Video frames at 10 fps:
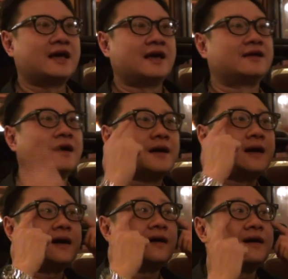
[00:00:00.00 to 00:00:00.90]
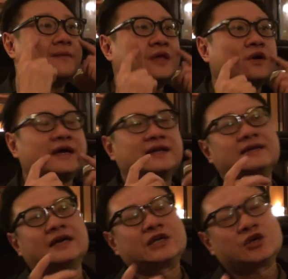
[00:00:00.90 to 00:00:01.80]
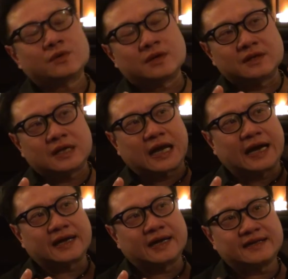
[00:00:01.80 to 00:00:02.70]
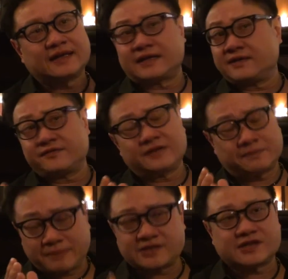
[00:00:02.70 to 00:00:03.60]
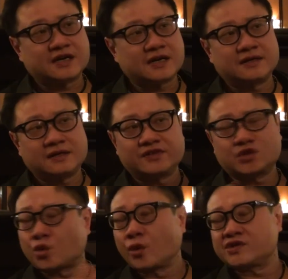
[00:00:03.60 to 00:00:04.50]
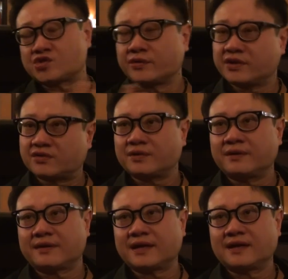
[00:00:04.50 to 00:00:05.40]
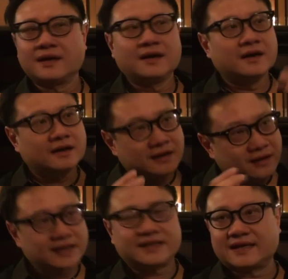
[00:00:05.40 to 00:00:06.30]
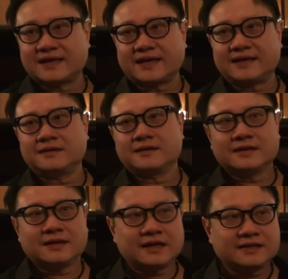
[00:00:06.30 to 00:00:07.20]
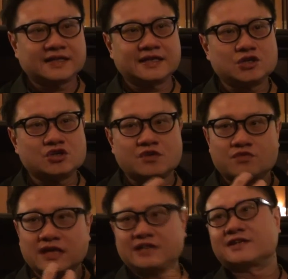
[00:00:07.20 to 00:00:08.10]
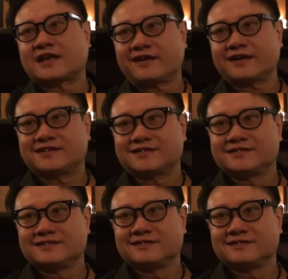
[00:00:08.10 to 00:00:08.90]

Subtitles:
I was like, wow, you know, and you know, I think like Pixar and even Toy Story 3, right? The great thing again is that you can relate to the characters.